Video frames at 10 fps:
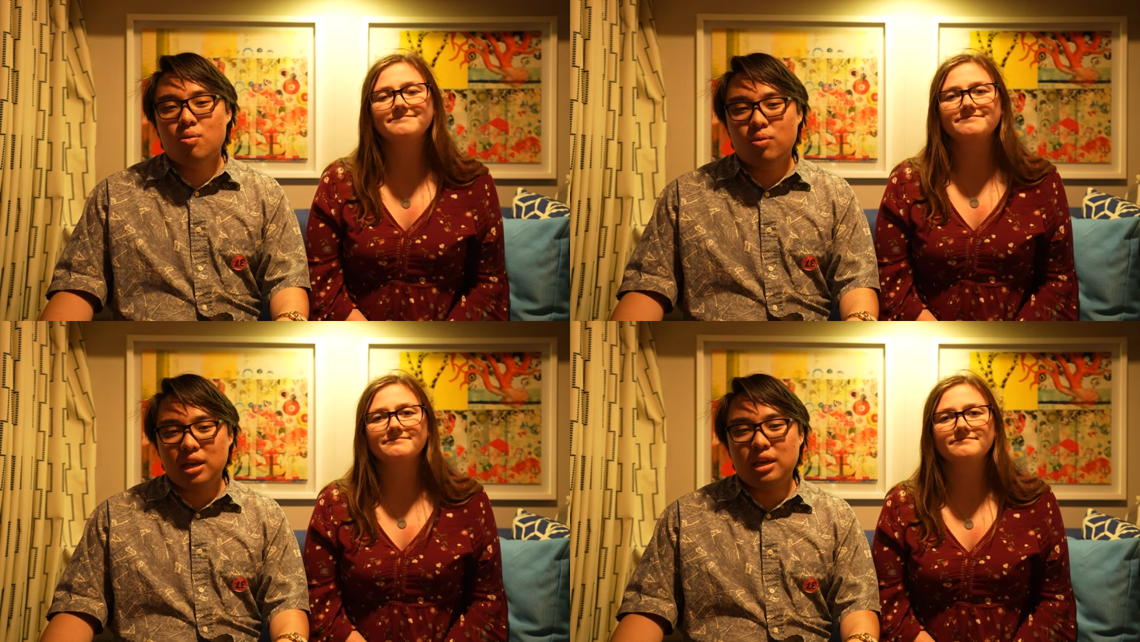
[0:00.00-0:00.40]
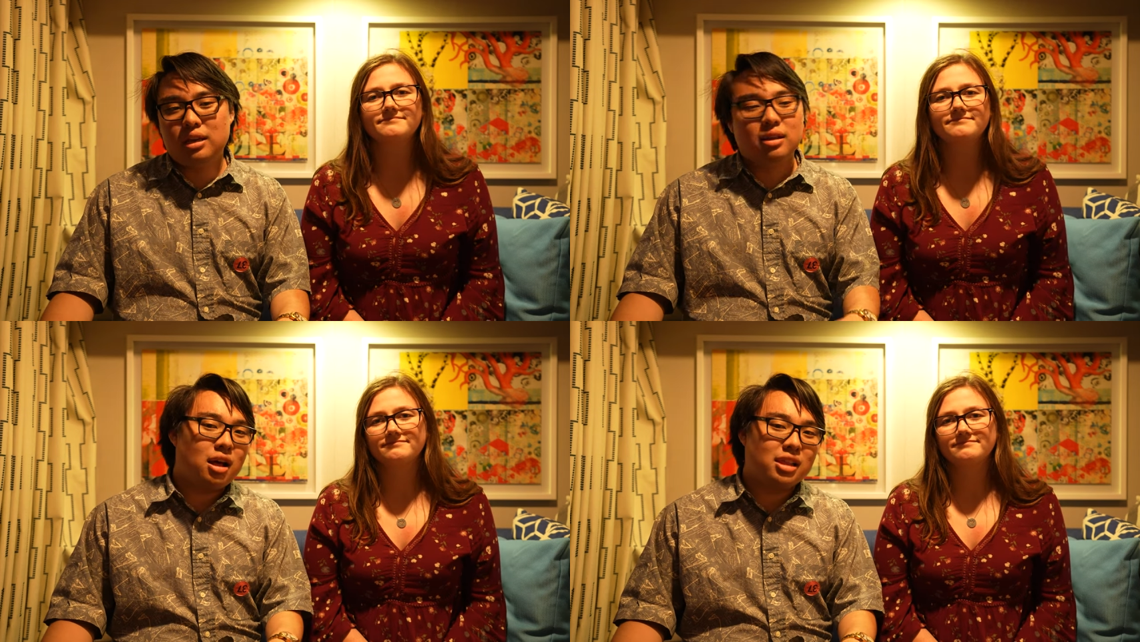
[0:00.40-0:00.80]

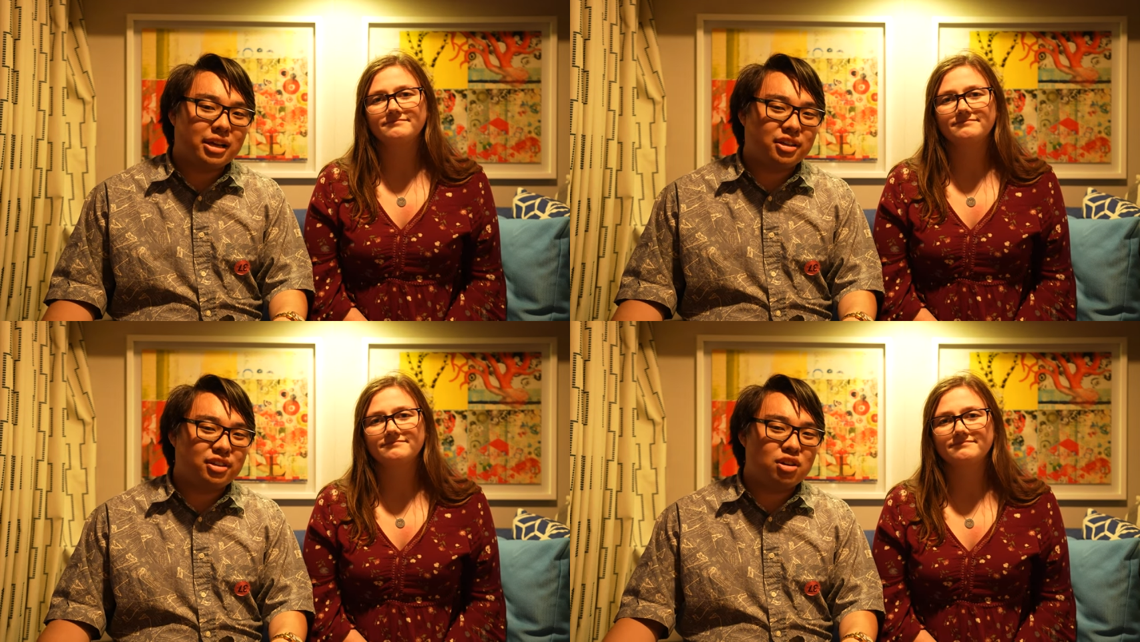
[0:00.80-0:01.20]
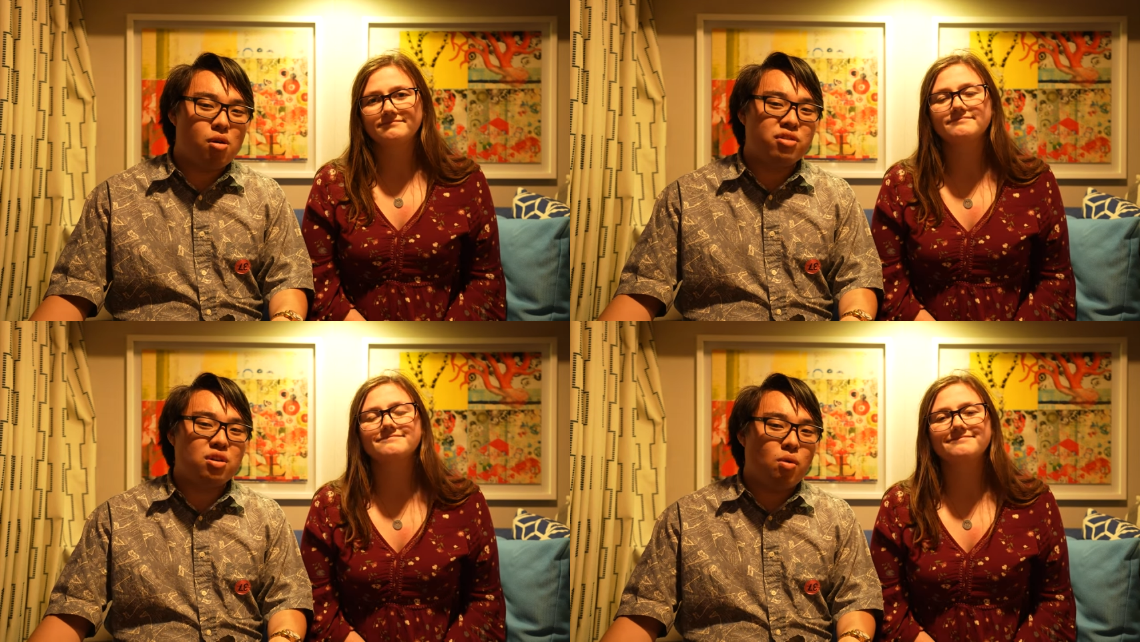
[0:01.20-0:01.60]
Speaker 1: We elected to
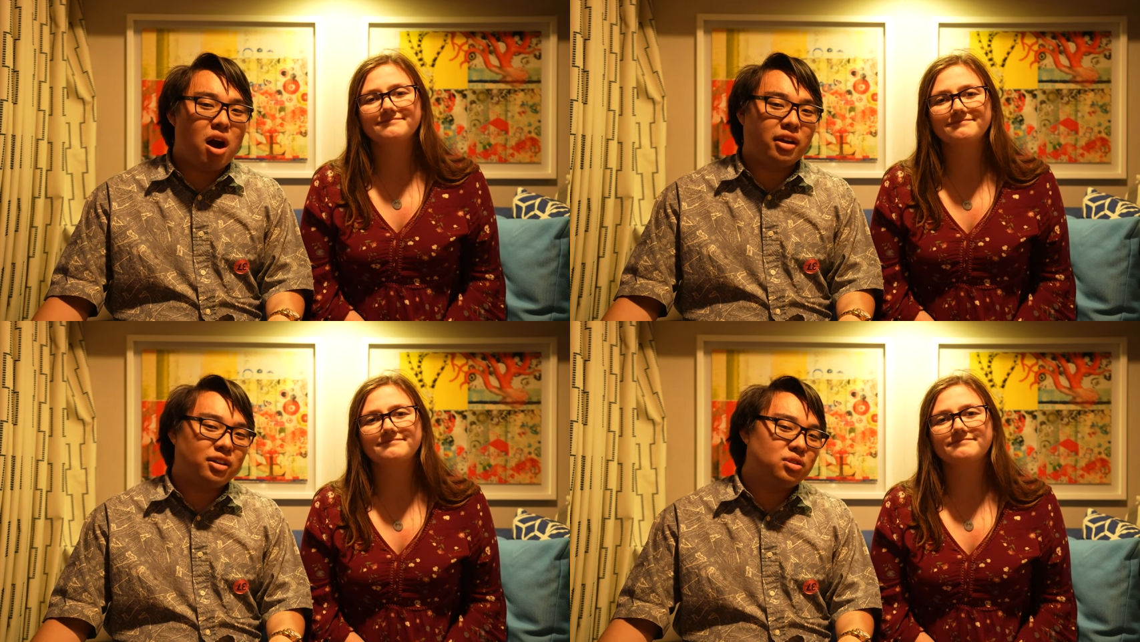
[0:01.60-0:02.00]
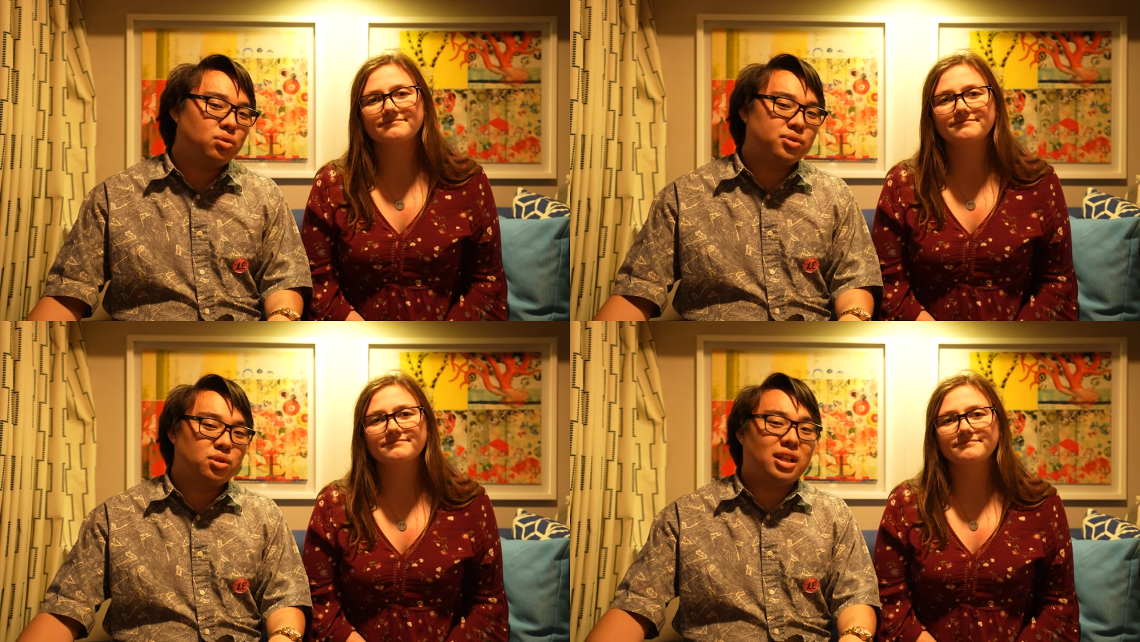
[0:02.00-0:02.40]
go with the walking
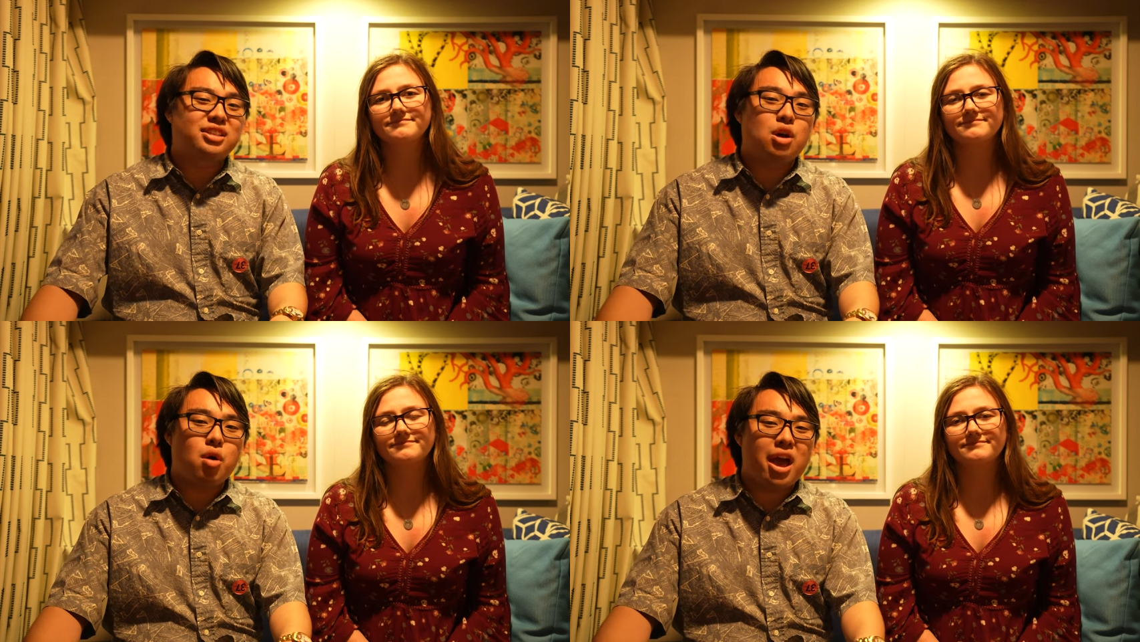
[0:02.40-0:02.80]
tour, so let's go